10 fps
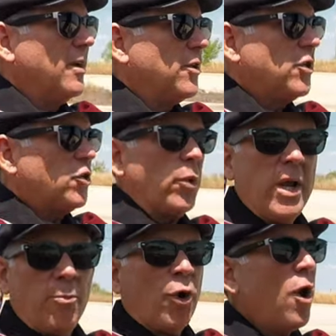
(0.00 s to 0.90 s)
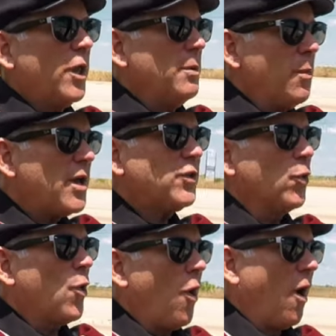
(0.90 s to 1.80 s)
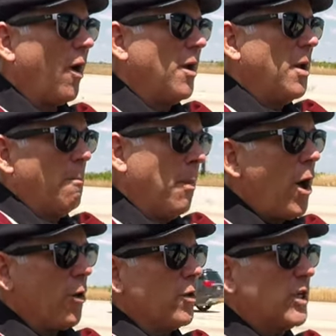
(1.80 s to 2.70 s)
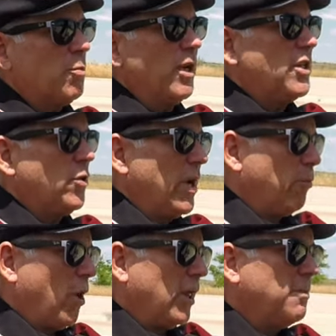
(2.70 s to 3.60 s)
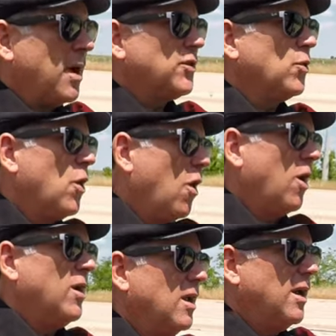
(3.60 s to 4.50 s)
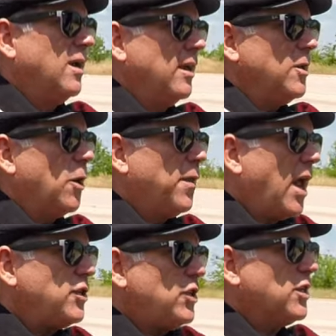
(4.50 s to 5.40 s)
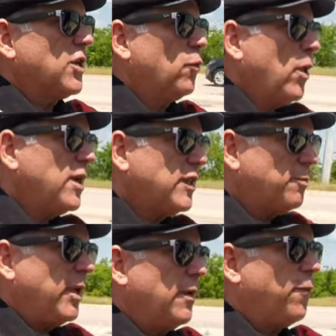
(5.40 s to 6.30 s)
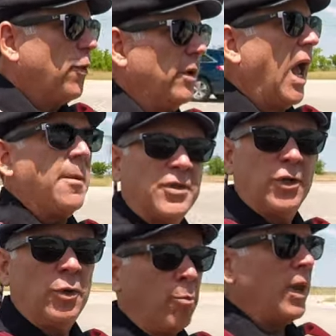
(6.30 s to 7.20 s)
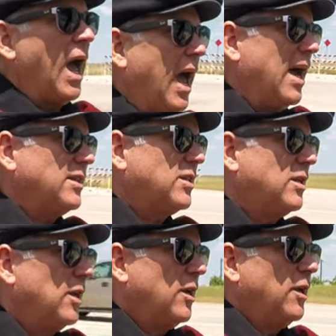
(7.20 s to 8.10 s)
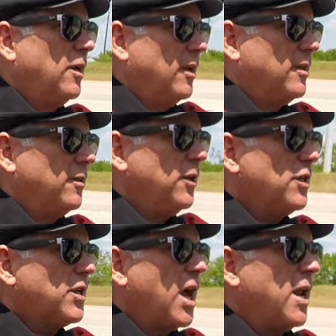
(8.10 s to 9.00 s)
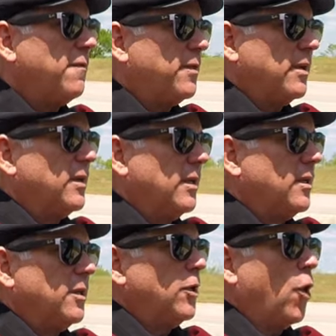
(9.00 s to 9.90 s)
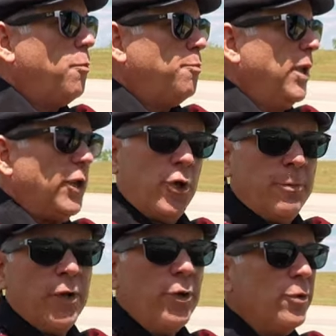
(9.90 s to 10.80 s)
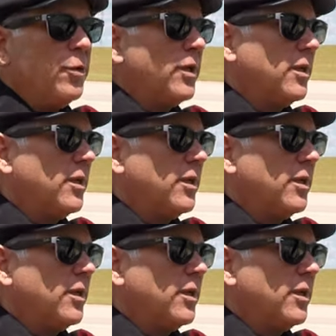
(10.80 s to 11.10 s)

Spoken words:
street brawling muscle car, modern street brawling muscle car, and you know, that's just a recipe for an absolute blast. You just kind of, you know, pick your mood.